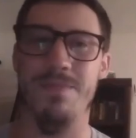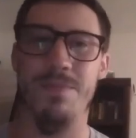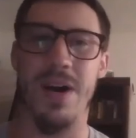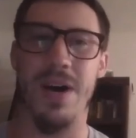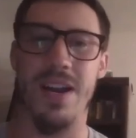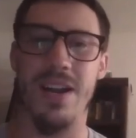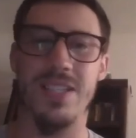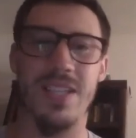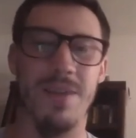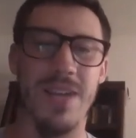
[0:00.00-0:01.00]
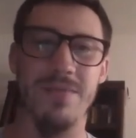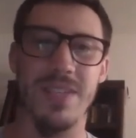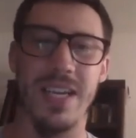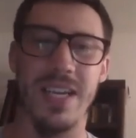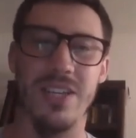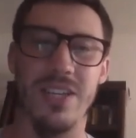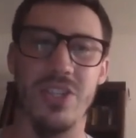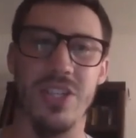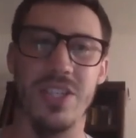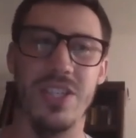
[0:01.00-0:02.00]
but sometimes like
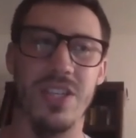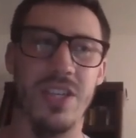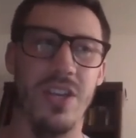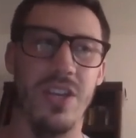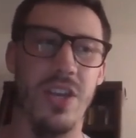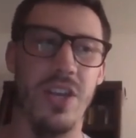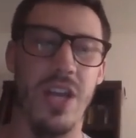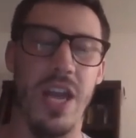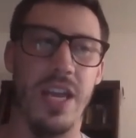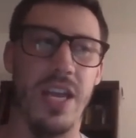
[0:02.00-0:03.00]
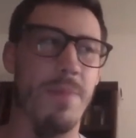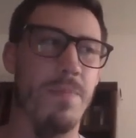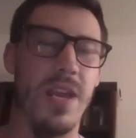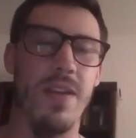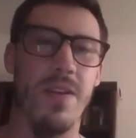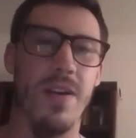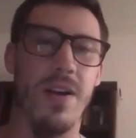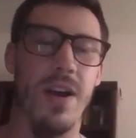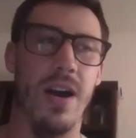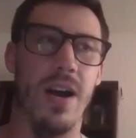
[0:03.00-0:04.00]
it can be,
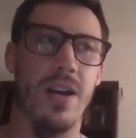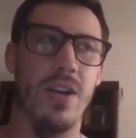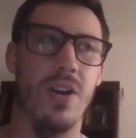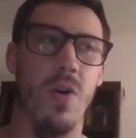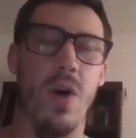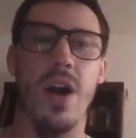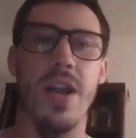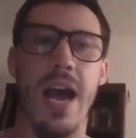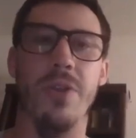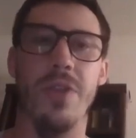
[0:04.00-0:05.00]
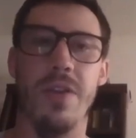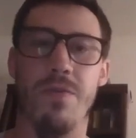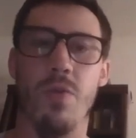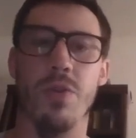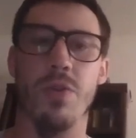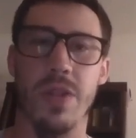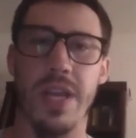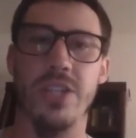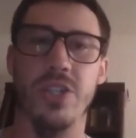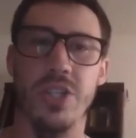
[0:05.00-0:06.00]
unhealthy for the
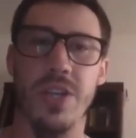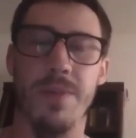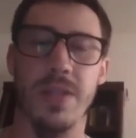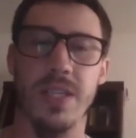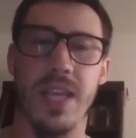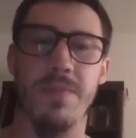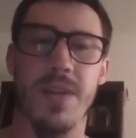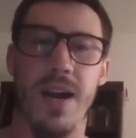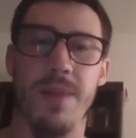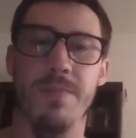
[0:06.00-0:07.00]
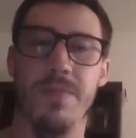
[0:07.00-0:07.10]
relationship at the same time.